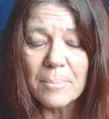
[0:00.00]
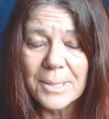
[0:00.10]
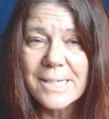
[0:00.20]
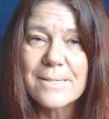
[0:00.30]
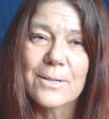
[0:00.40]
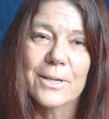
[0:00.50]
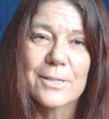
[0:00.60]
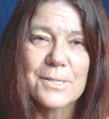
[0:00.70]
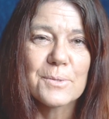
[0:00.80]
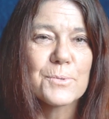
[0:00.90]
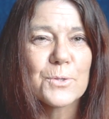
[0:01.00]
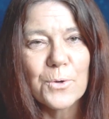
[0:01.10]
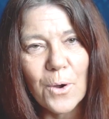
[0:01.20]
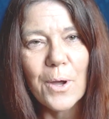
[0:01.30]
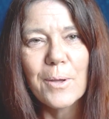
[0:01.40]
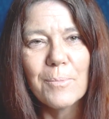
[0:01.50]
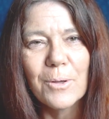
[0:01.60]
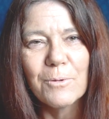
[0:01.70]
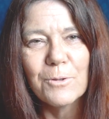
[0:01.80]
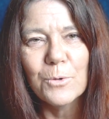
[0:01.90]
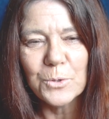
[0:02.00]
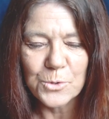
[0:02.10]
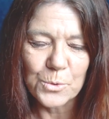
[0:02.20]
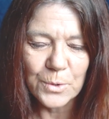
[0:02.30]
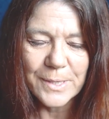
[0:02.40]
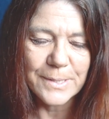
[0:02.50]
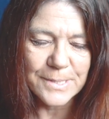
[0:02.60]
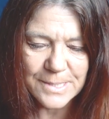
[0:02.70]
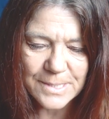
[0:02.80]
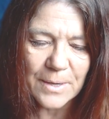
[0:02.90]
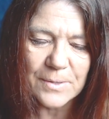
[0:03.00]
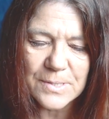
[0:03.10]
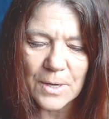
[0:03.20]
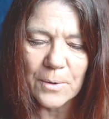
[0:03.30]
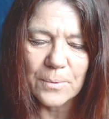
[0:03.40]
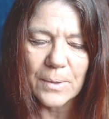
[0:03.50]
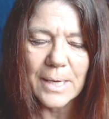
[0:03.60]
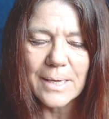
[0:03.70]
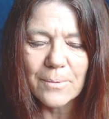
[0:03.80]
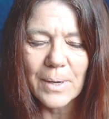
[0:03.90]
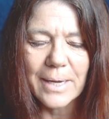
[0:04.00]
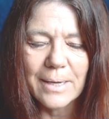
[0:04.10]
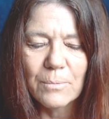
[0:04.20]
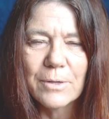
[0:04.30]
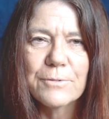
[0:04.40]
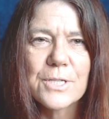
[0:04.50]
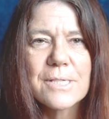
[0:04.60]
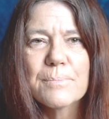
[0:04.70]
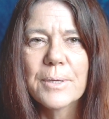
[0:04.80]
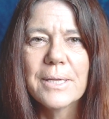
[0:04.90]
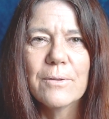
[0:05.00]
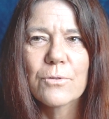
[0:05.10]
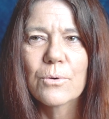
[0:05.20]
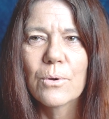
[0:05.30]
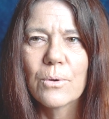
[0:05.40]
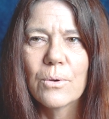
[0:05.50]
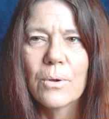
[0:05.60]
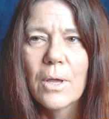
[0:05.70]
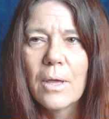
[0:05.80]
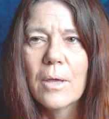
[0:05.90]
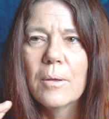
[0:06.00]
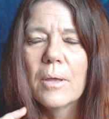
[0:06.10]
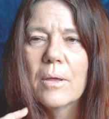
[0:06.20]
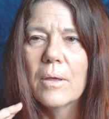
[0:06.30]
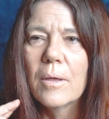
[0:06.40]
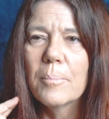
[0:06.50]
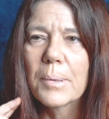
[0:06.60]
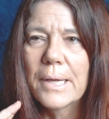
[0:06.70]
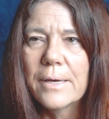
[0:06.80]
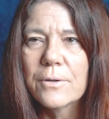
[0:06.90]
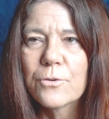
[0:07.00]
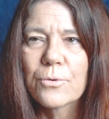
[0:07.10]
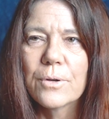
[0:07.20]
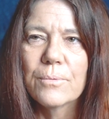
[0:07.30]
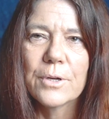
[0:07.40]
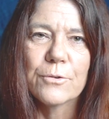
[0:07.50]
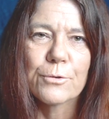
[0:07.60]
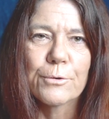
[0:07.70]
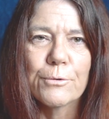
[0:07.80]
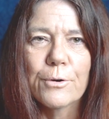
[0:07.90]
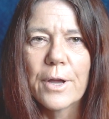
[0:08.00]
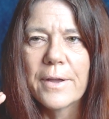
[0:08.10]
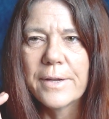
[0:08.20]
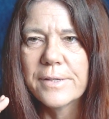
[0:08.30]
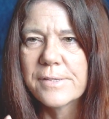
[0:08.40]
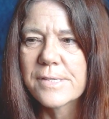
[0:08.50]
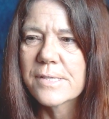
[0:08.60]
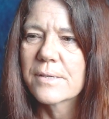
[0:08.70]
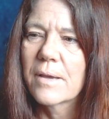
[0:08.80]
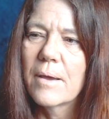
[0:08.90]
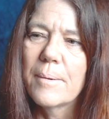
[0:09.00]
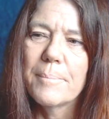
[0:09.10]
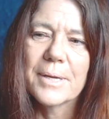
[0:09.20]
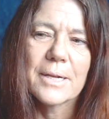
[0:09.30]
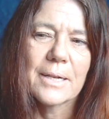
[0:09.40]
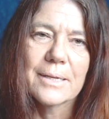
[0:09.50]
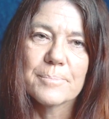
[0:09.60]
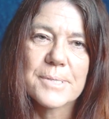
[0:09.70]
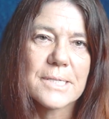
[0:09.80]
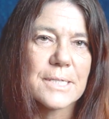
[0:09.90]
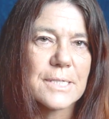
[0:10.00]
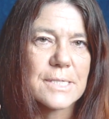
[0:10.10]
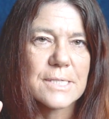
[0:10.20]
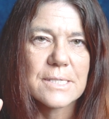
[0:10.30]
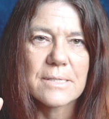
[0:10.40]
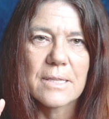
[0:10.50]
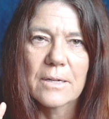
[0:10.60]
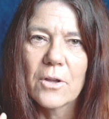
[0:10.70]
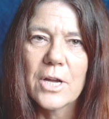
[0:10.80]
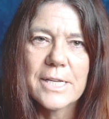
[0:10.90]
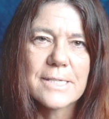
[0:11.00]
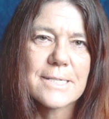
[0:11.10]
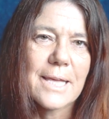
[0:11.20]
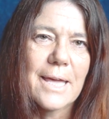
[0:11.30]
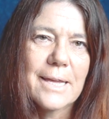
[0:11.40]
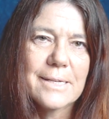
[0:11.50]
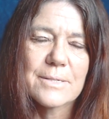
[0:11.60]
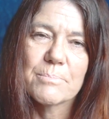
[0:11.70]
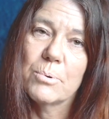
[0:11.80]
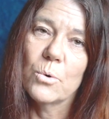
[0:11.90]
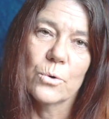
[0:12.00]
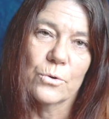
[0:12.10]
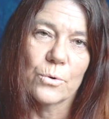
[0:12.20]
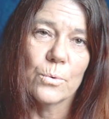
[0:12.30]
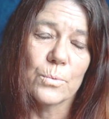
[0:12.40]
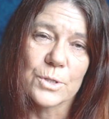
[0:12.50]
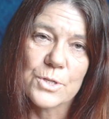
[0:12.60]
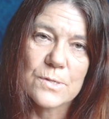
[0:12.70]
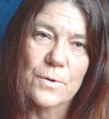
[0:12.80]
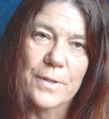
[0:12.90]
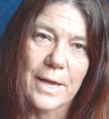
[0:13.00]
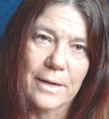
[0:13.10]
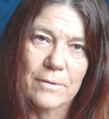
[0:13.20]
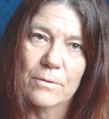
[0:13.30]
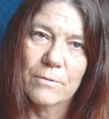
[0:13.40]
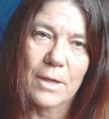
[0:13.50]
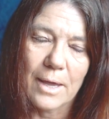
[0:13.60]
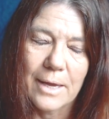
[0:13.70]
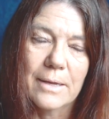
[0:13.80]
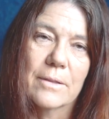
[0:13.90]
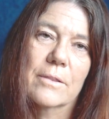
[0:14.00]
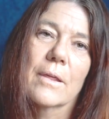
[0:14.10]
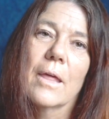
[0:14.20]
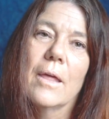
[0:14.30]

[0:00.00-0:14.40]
please like and subscribe if you enjoy this. So anyway, we've just been through planetary retrogrades, eclipses, the Lion's Gate portal, which is on the 8th of the 8th,